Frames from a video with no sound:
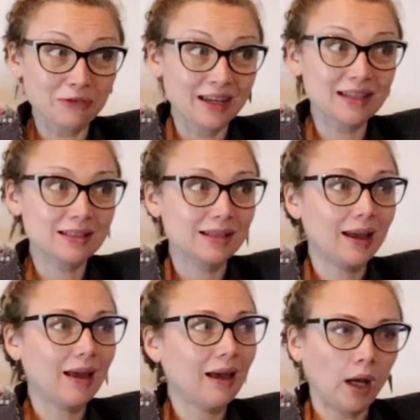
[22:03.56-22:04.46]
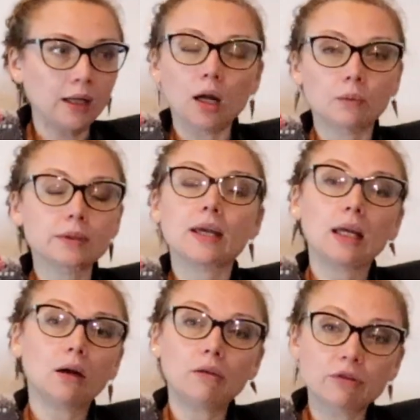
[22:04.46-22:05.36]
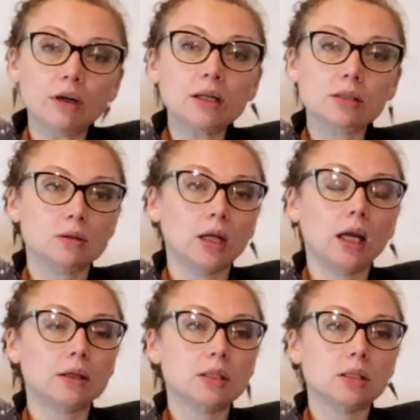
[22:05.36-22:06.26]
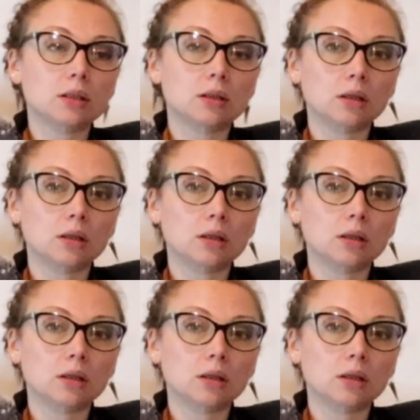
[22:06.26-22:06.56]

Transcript: of this. And I will take her advice on it.